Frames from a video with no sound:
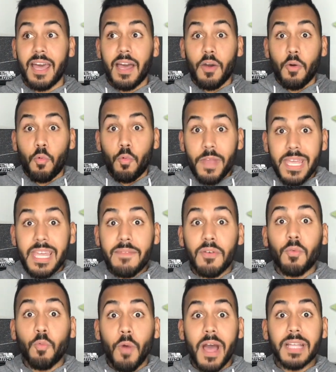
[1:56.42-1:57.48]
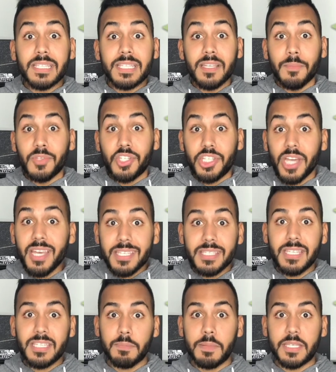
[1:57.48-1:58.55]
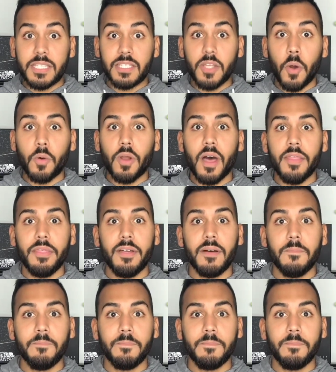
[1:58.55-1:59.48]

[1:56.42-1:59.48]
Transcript: we even want some justice bestowed on them.